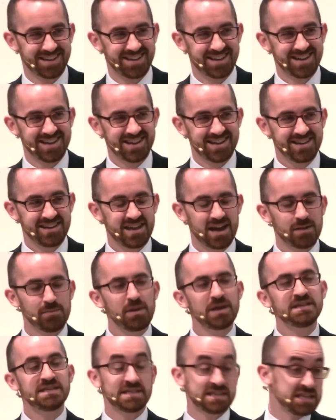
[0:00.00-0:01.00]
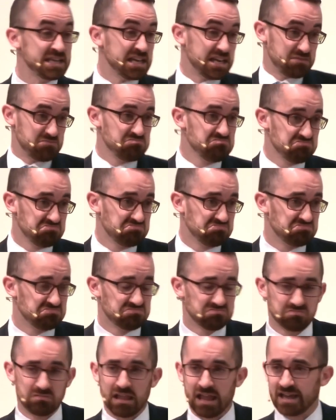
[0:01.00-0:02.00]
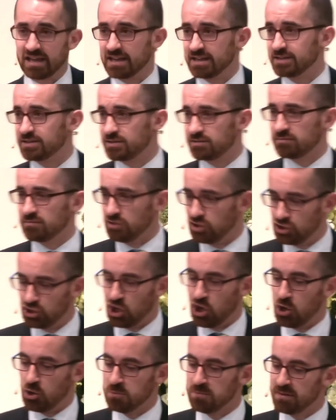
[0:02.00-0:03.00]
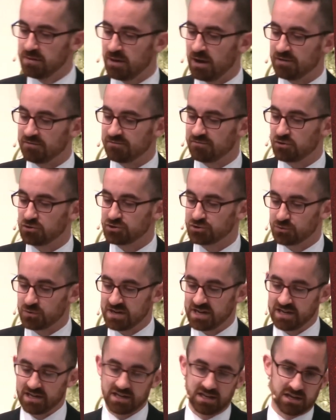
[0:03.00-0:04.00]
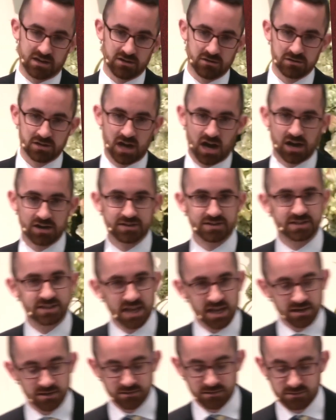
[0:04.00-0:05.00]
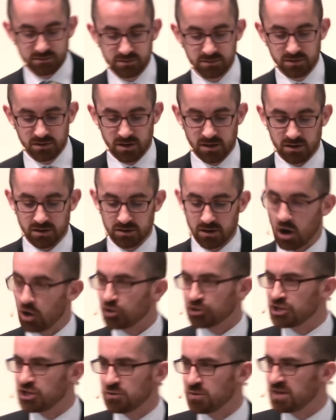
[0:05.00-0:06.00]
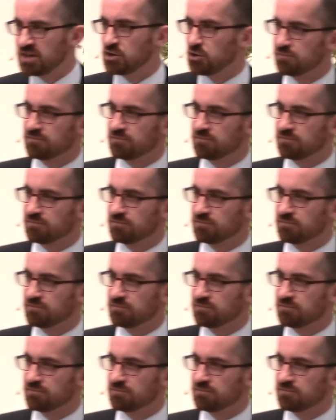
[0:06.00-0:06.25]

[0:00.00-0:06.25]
Yeah, it might seem like it's Job on first reading here. God and Satan are arguing over